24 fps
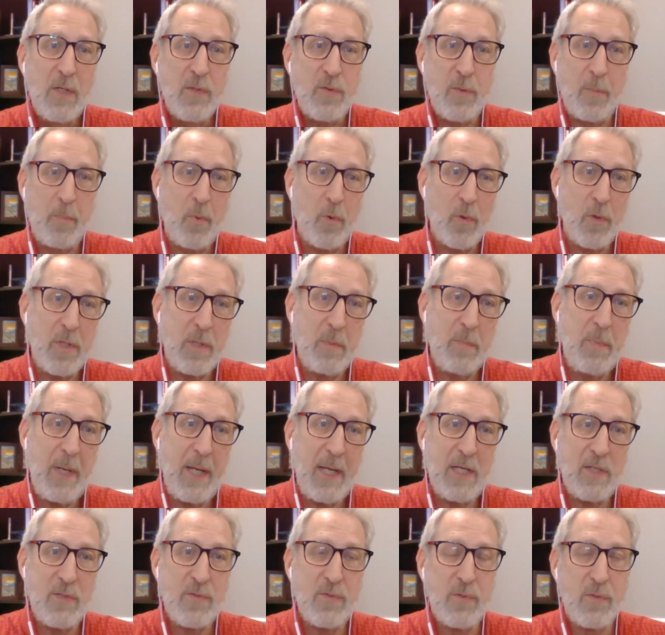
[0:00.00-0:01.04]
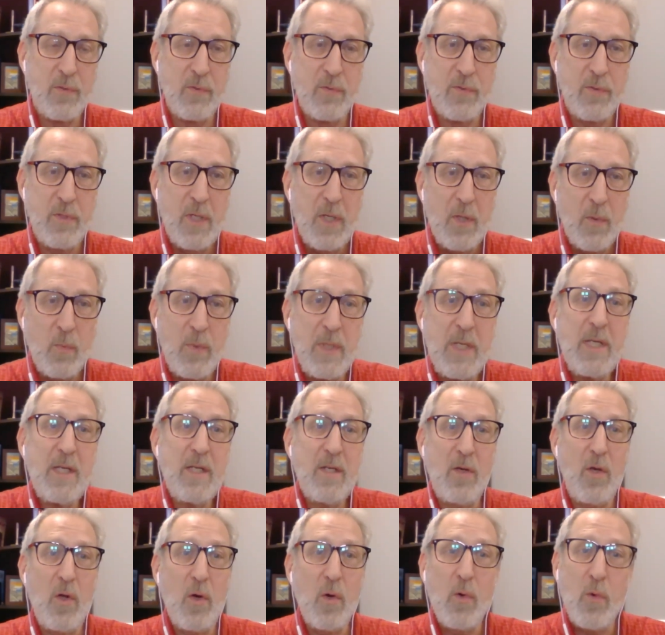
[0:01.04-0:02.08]
supporting pastors. We need
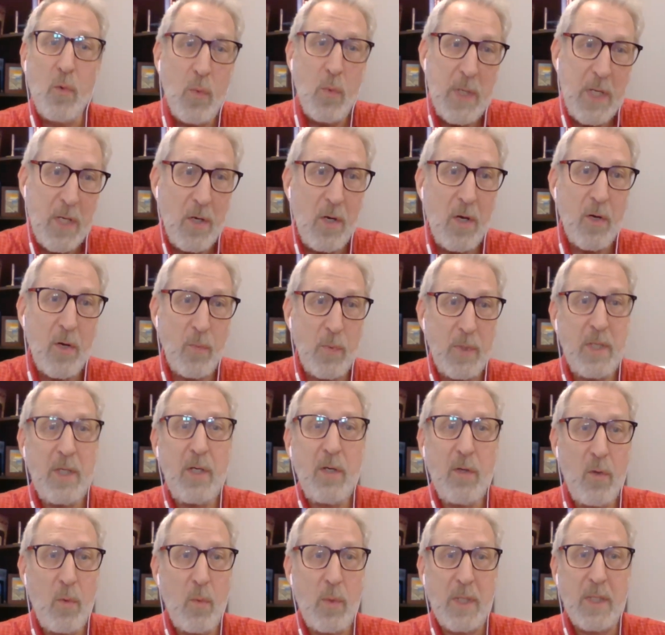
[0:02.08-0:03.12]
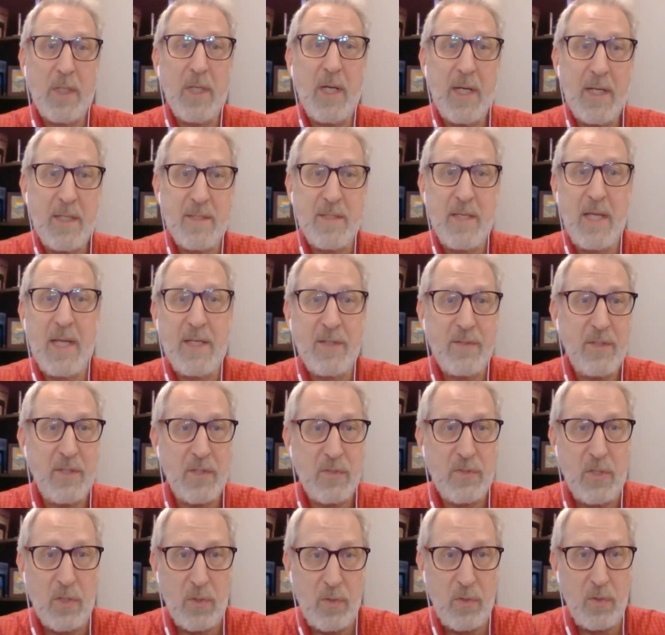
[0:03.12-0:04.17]
to know who we are. We need to know what God has asked us
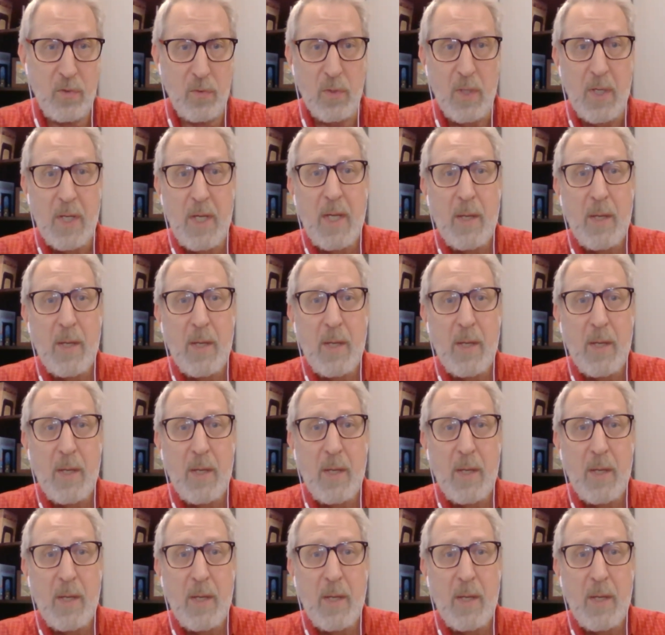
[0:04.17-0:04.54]
to do.